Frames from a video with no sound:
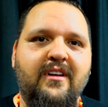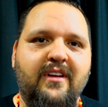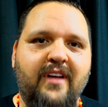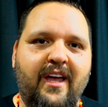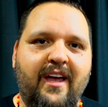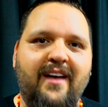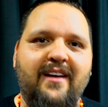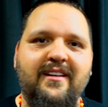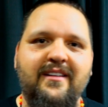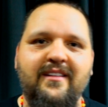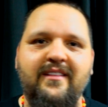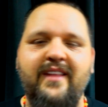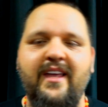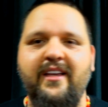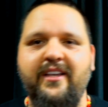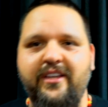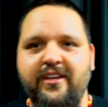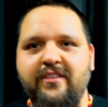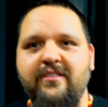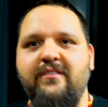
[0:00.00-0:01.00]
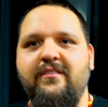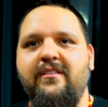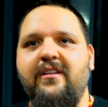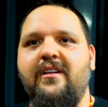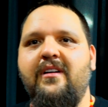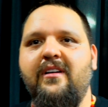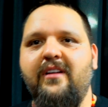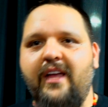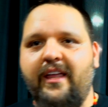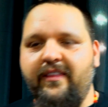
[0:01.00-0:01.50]
Yeah, thank you.
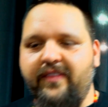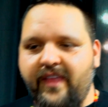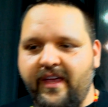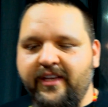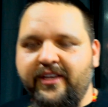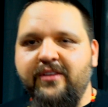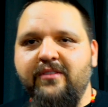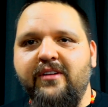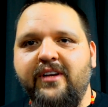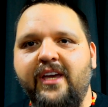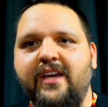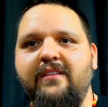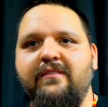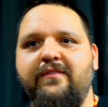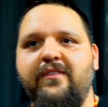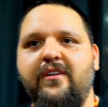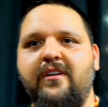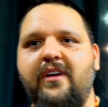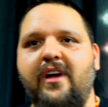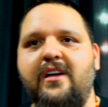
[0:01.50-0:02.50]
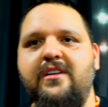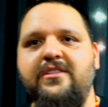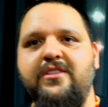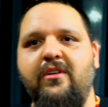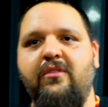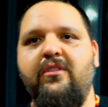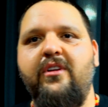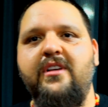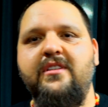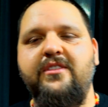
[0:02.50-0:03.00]
And thank you again for
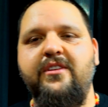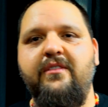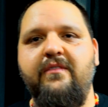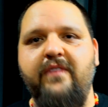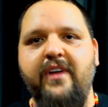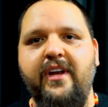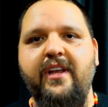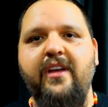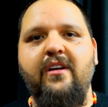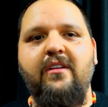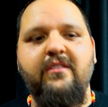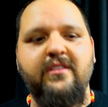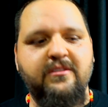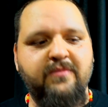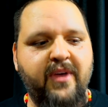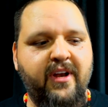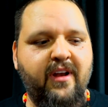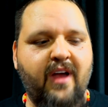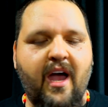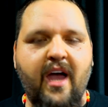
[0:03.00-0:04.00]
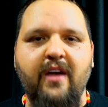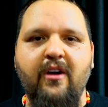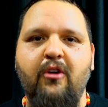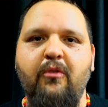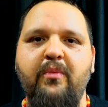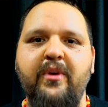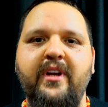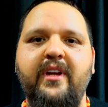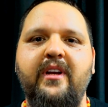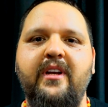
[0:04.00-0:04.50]
showing us your video. It's been
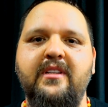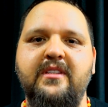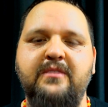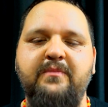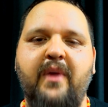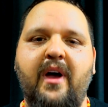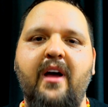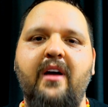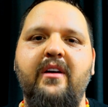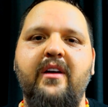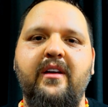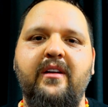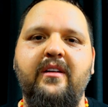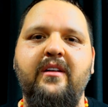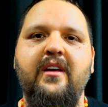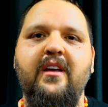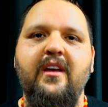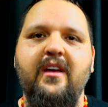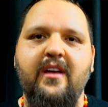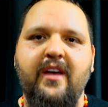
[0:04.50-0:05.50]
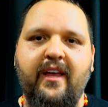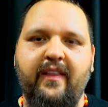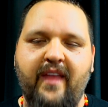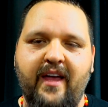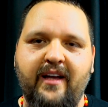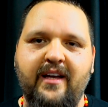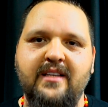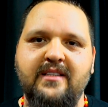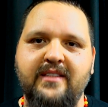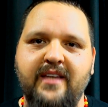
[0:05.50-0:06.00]
eye-opening, inspiring. And
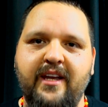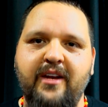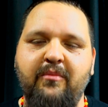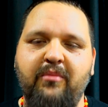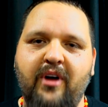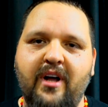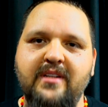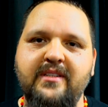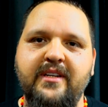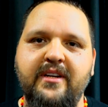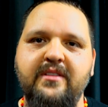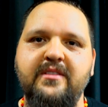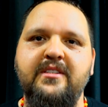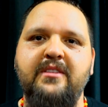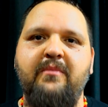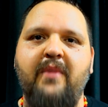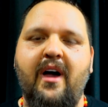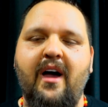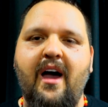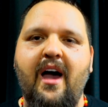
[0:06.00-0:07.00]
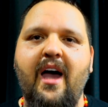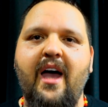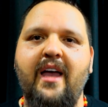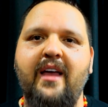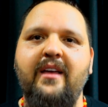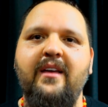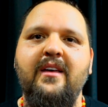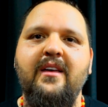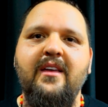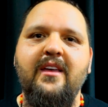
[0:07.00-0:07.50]
like I said, it brought tears to my eye.
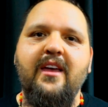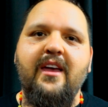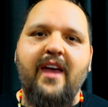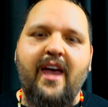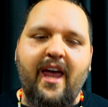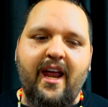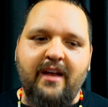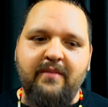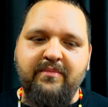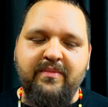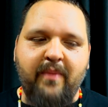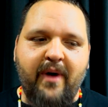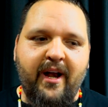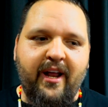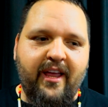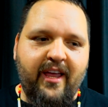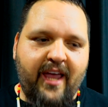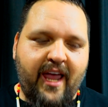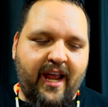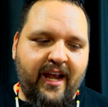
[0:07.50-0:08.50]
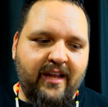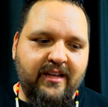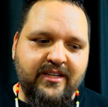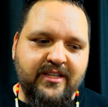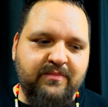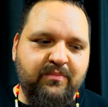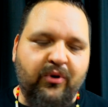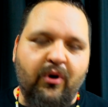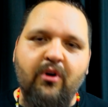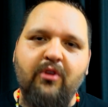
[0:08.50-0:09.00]
And it
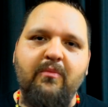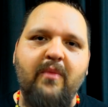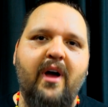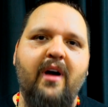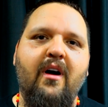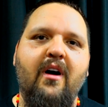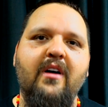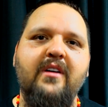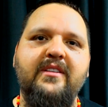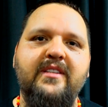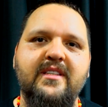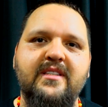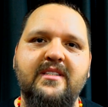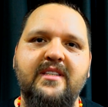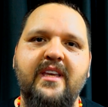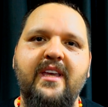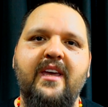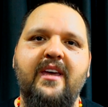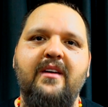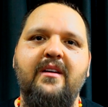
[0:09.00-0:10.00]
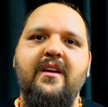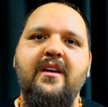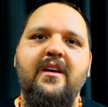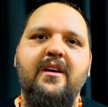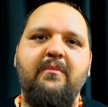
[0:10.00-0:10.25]
just broke my heart to see it.